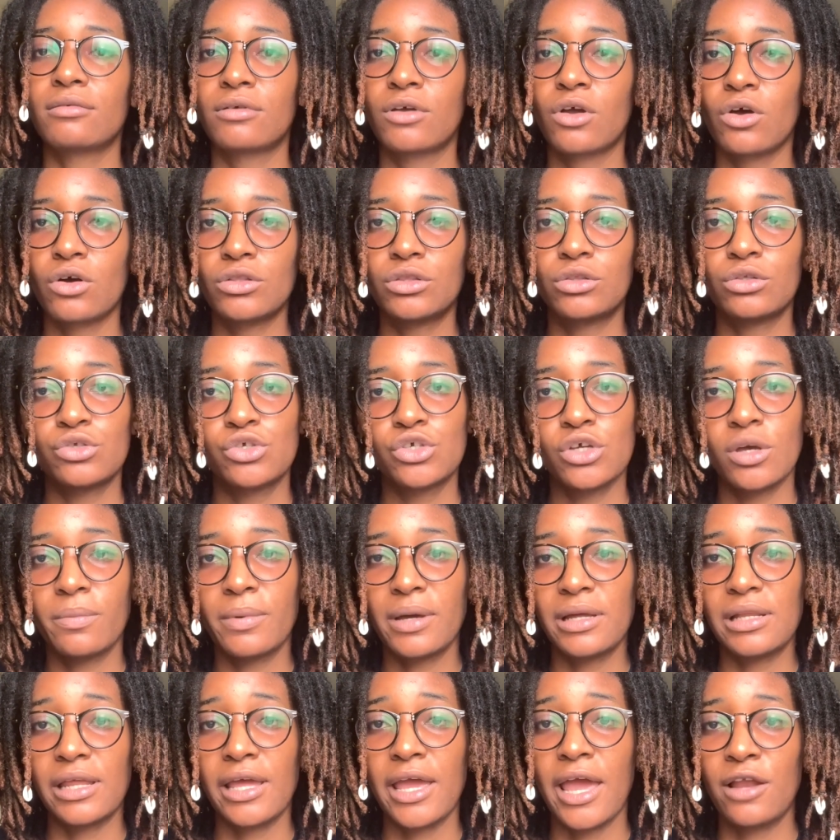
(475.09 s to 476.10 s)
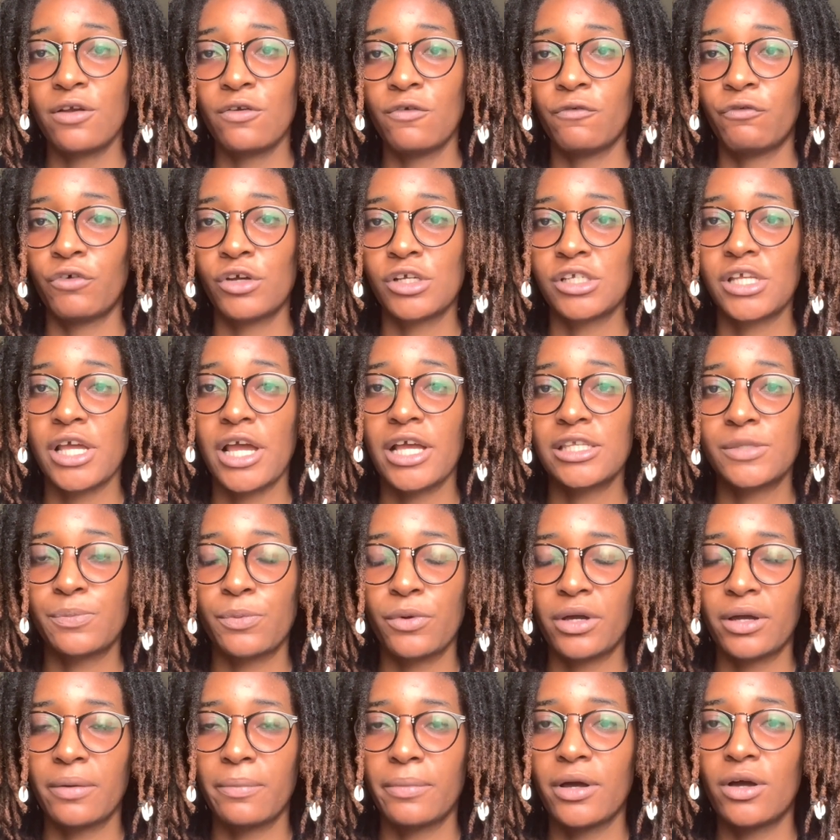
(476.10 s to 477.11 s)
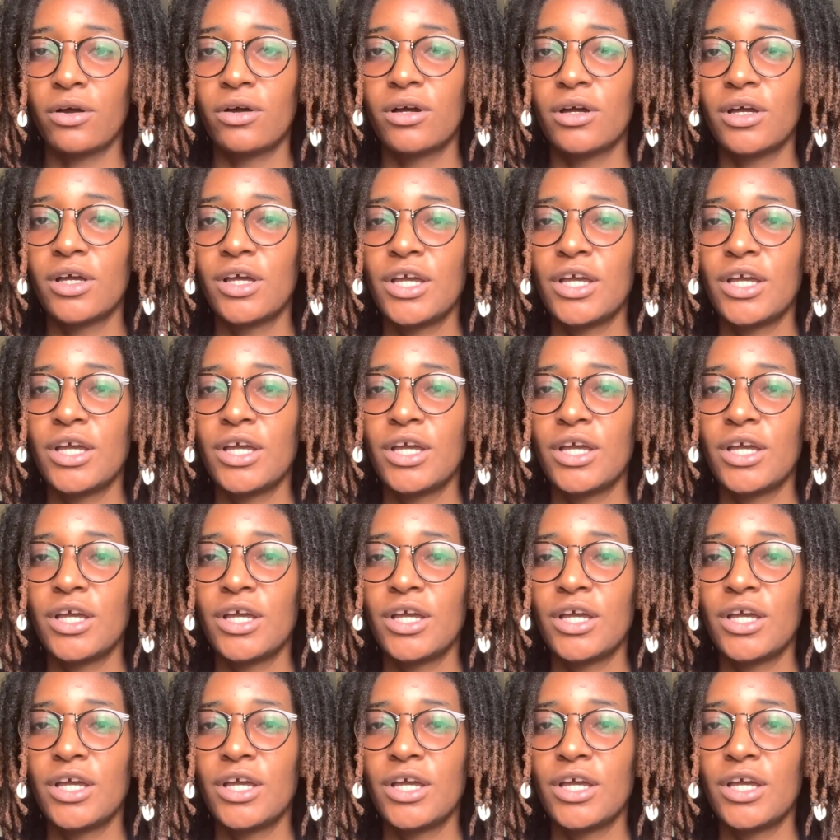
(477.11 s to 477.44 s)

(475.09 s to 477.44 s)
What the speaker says: got the job at HelloFresh that I spoke about.